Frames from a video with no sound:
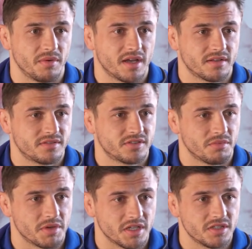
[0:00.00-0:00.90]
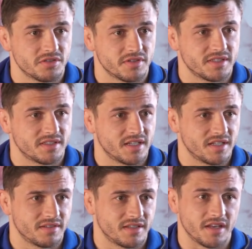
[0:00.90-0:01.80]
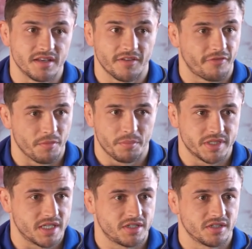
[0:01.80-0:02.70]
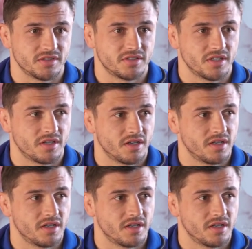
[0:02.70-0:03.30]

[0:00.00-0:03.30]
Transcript: We had so many injuries in, in, in different positions, you know.